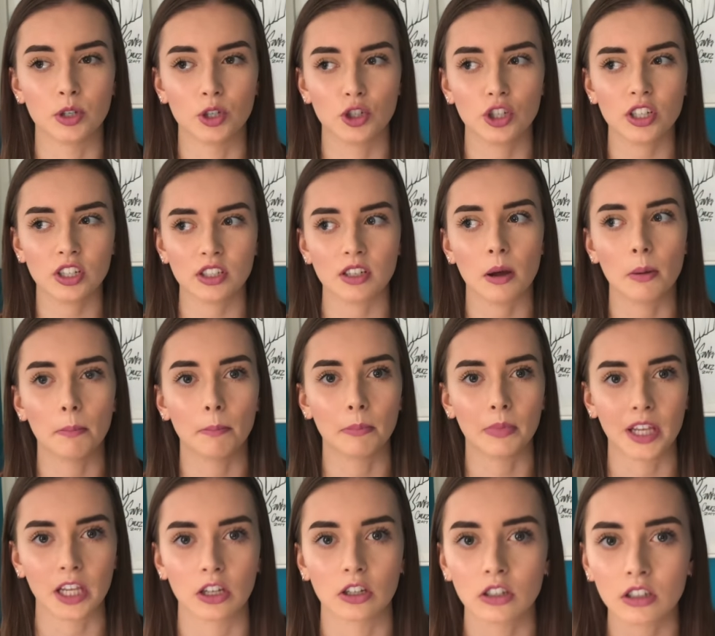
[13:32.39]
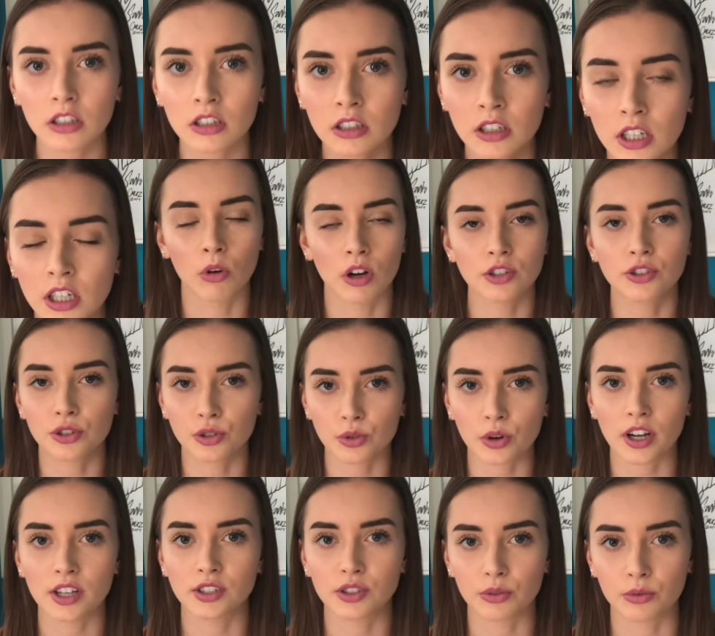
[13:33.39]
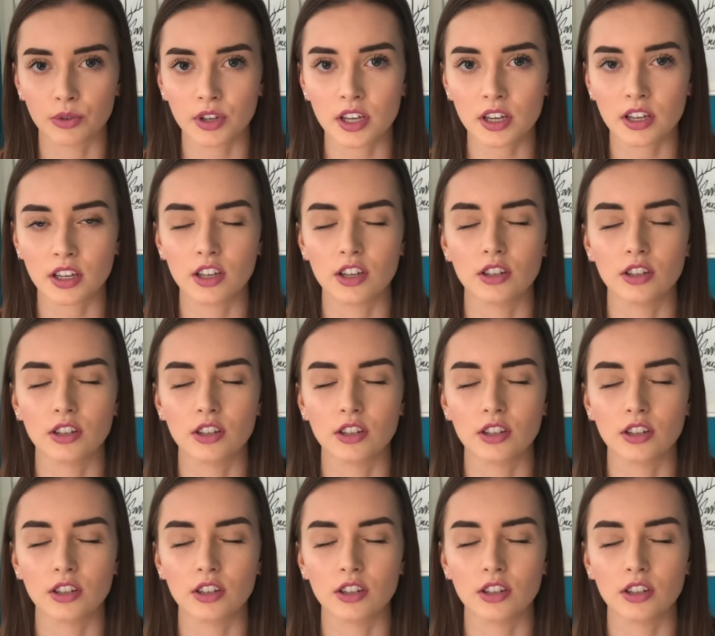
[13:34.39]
but just a meal once or twice a week